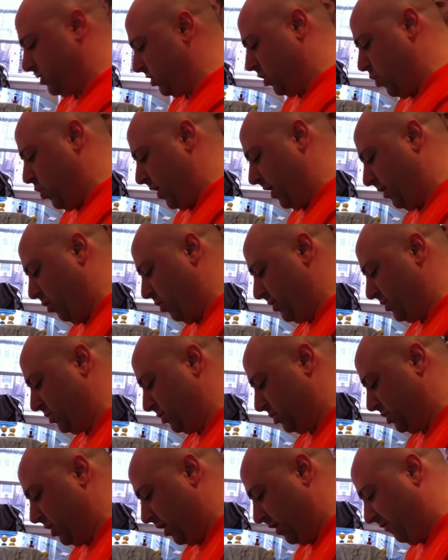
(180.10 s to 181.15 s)
It's a quick oyster
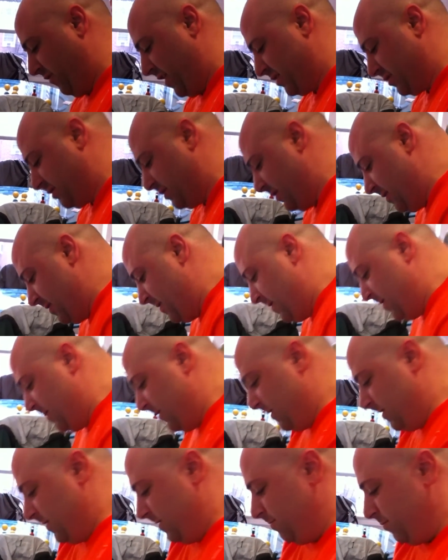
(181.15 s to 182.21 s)
shuck fest.
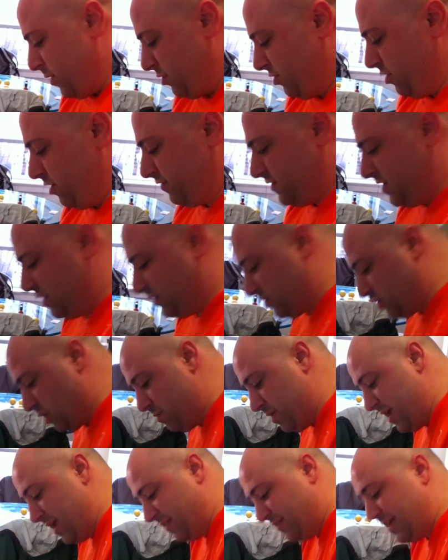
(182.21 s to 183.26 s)
The 13th is going
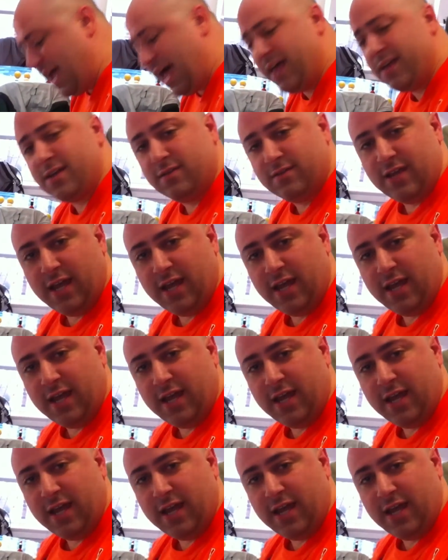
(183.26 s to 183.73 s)
to be Italian